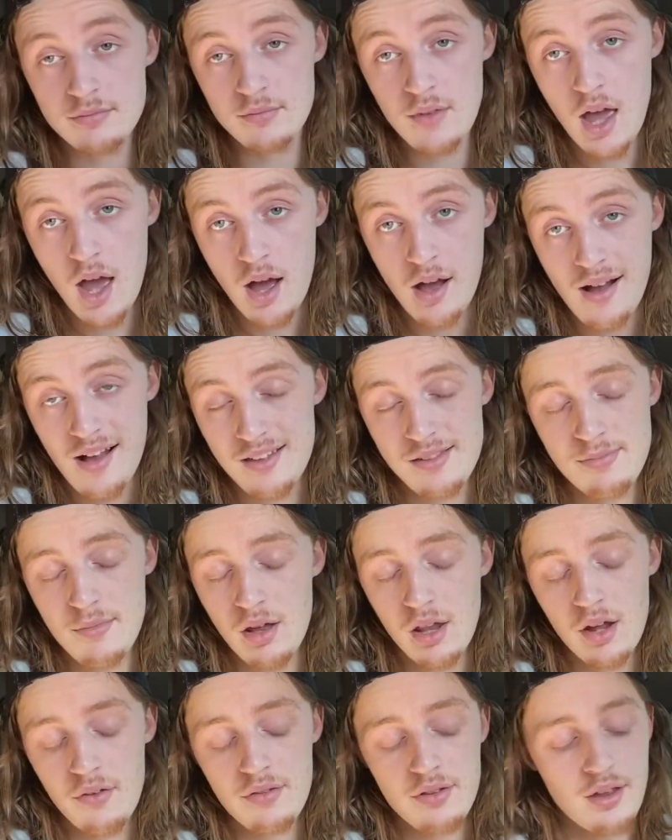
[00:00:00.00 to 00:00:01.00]
yeah, I
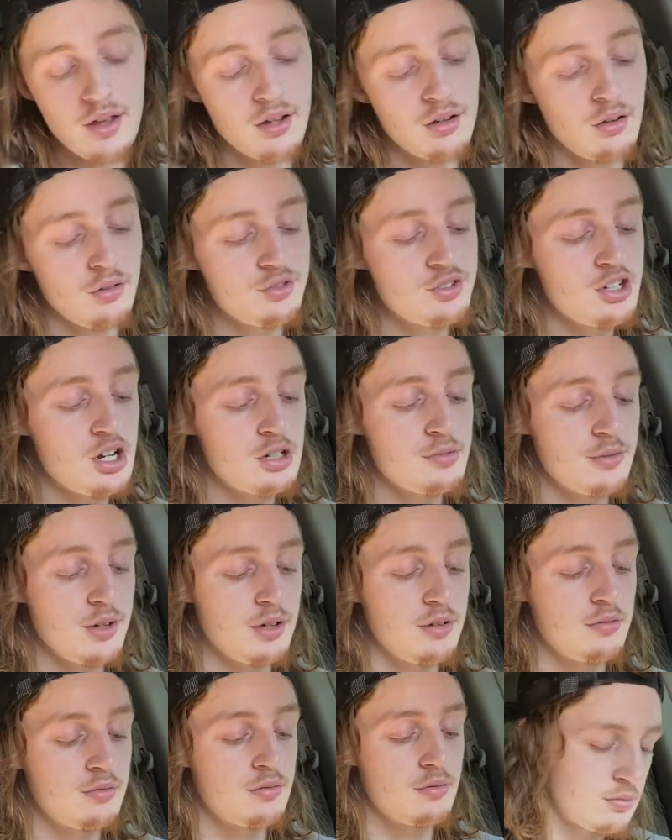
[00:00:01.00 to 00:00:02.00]
smell everything. Don't judge me.
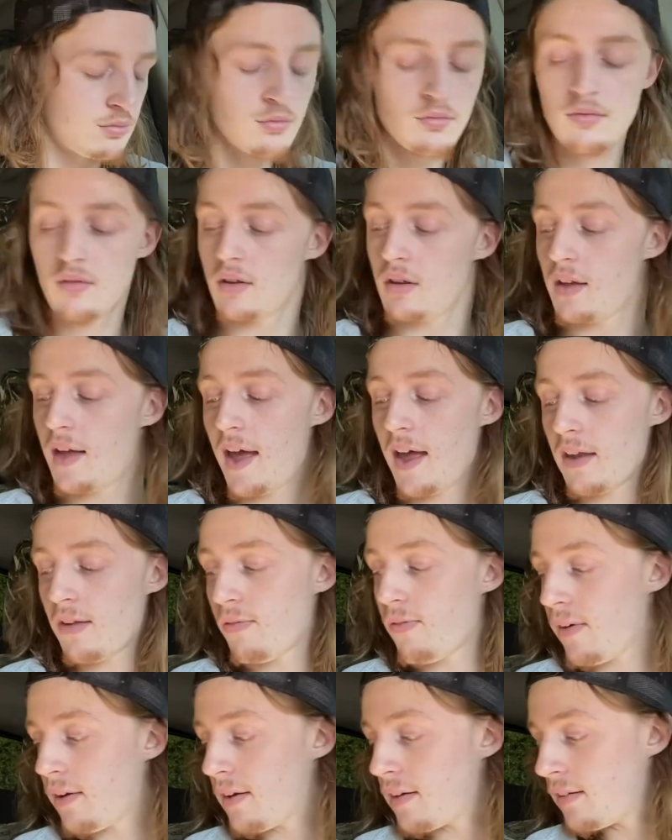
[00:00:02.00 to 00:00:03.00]
That's
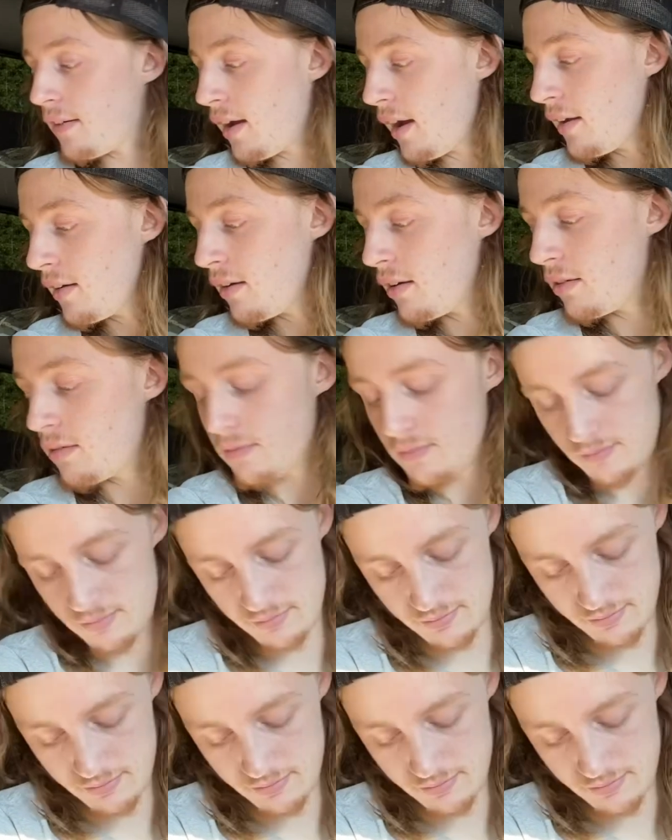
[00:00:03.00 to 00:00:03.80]
freaking tight, dude.